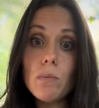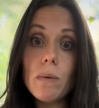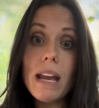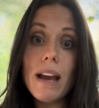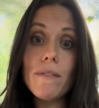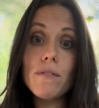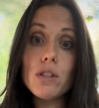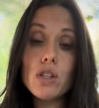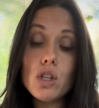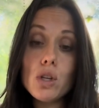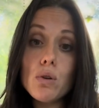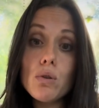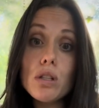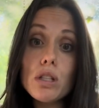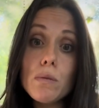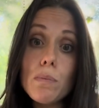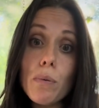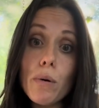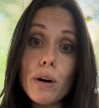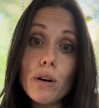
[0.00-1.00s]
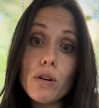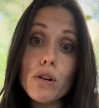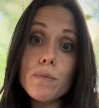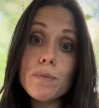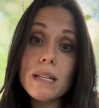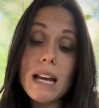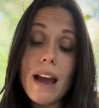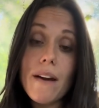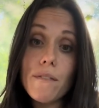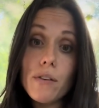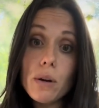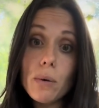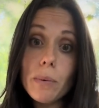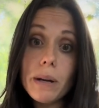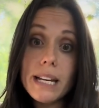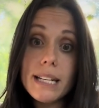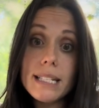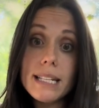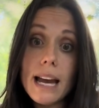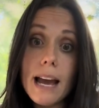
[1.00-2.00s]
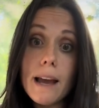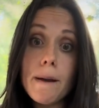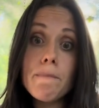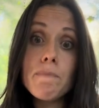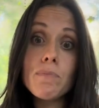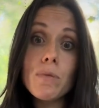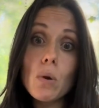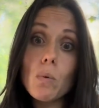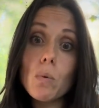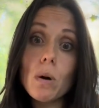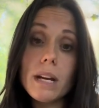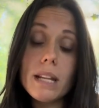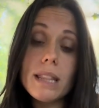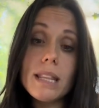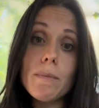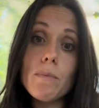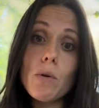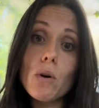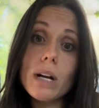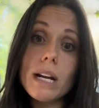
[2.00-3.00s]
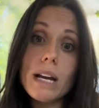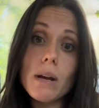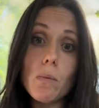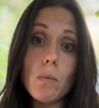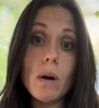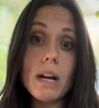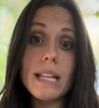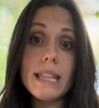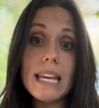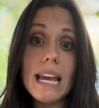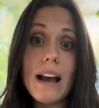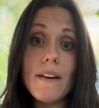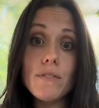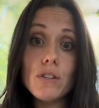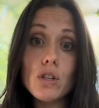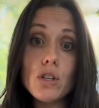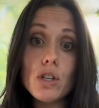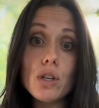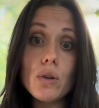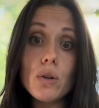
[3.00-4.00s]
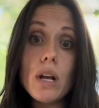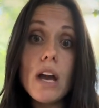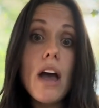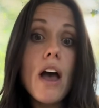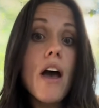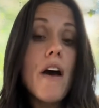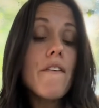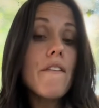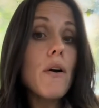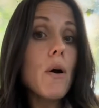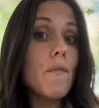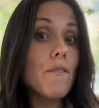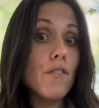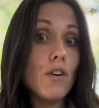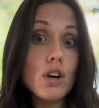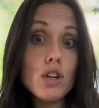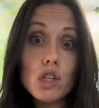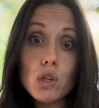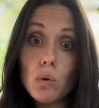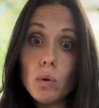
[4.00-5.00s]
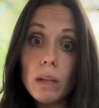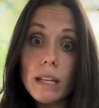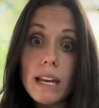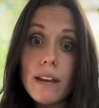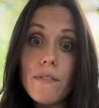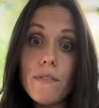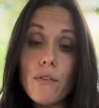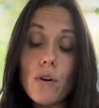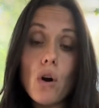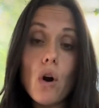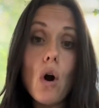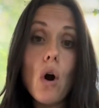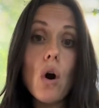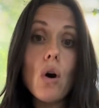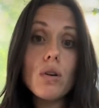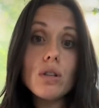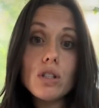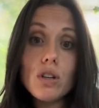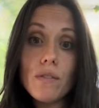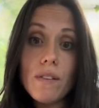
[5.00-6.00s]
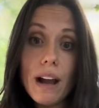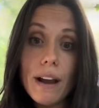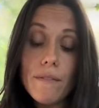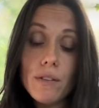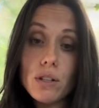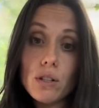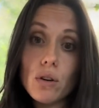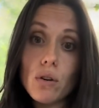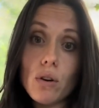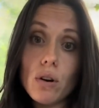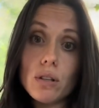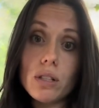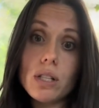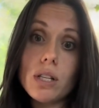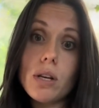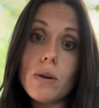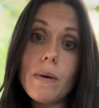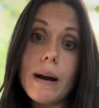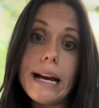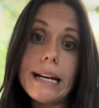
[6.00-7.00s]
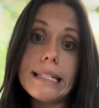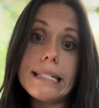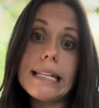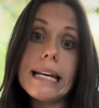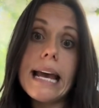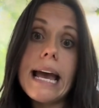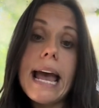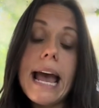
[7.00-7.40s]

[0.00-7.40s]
We have 2 support groups every weekday, one in the morning and one in the afternoon, virtually for all survivors across the US.